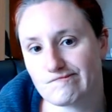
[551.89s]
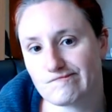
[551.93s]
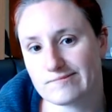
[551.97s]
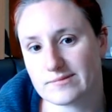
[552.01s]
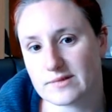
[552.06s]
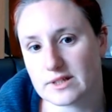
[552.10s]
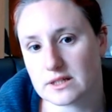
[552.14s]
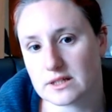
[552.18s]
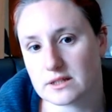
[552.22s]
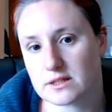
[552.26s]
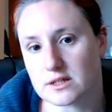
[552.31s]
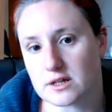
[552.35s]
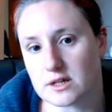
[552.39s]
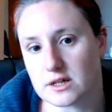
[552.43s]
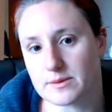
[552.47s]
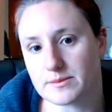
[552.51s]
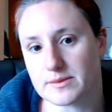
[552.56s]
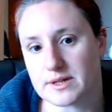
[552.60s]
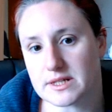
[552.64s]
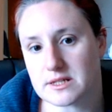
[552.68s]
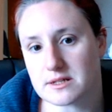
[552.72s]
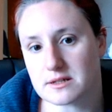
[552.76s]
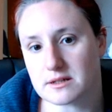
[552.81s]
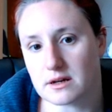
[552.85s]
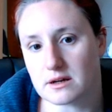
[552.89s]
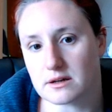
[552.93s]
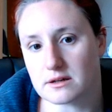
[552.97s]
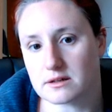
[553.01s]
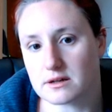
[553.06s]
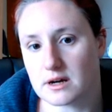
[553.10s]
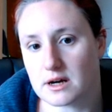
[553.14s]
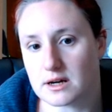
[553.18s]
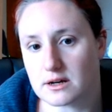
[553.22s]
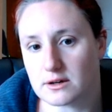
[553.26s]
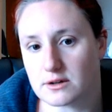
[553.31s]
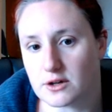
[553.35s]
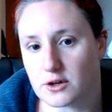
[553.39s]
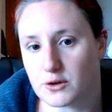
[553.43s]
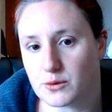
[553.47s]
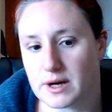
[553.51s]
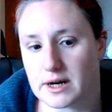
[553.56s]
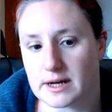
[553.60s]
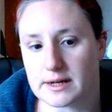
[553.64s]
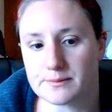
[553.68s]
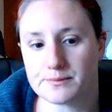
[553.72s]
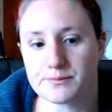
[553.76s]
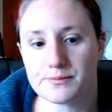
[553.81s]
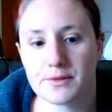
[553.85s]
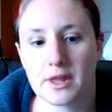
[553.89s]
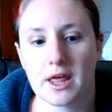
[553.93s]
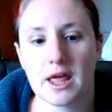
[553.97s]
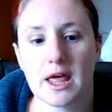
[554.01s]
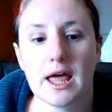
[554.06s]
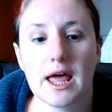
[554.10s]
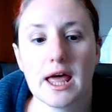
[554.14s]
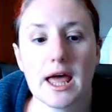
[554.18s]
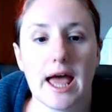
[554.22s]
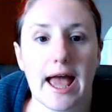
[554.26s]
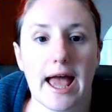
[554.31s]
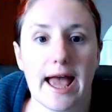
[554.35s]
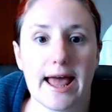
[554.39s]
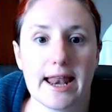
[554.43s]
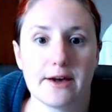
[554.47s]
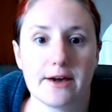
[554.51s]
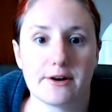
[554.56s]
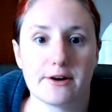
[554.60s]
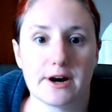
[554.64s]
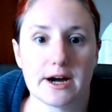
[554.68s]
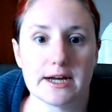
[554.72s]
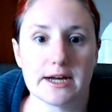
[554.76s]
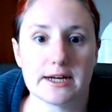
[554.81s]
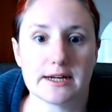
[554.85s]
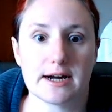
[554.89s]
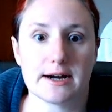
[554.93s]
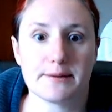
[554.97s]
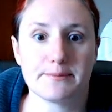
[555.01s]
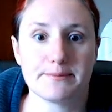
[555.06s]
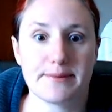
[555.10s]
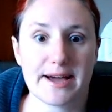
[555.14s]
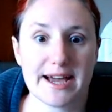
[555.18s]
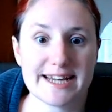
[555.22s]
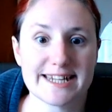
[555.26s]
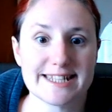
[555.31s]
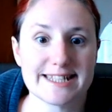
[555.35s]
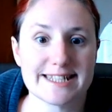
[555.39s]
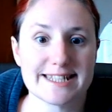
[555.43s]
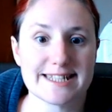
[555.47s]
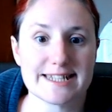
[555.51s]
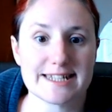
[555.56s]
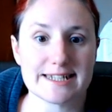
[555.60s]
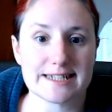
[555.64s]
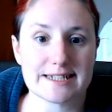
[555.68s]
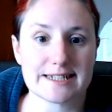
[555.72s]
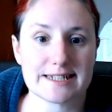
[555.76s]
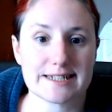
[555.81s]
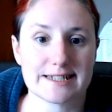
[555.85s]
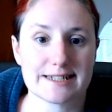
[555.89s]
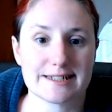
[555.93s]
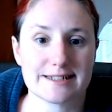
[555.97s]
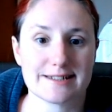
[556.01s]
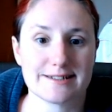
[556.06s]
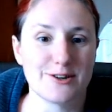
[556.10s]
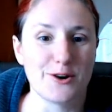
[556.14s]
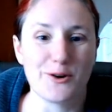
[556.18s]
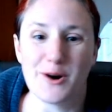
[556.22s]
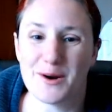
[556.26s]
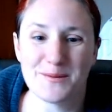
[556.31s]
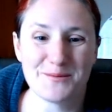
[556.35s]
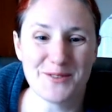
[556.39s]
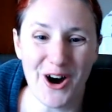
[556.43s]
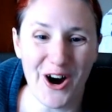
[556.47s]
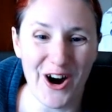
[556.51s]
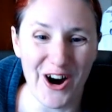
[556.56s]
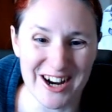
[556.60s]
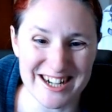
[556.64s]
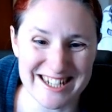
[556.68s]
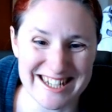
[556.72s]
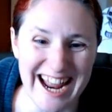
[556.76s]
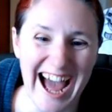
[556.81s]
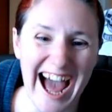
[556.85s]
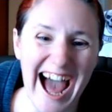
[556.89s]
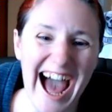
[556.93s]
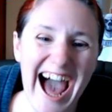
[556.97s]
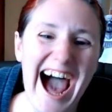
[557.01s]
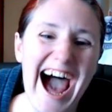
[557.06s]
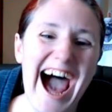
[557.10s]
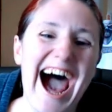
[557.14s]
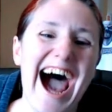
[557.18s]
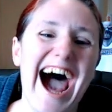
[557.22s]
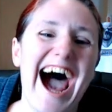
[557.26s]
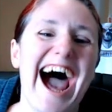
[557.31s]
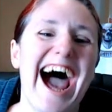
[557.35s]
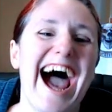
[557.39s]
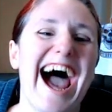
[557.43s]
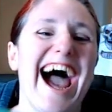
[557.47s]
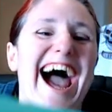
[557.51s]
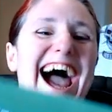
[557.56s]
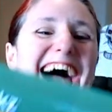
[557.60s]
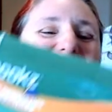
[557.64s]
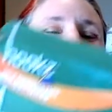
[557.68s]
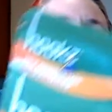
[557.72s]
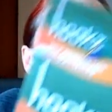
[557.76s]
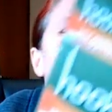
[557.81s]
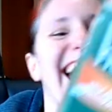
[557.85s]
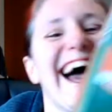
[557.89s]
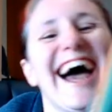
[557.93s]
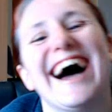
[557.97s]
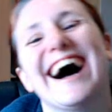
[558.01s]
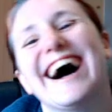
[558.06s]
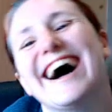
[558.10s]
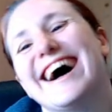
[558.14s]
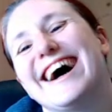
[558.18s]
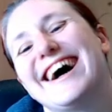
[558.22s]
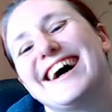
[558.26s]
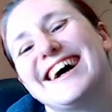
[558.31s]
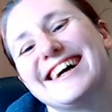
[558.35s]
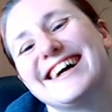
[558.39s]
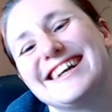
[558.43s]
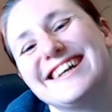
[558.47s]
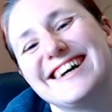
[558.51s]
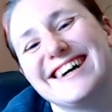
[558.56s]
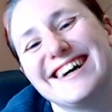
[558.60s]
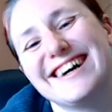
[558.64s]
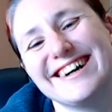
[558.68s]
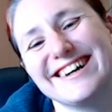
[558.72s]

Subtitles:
It's going a bit slow. I don't know why. Anyway, I'm back in sync. No, I'm not. Oh no!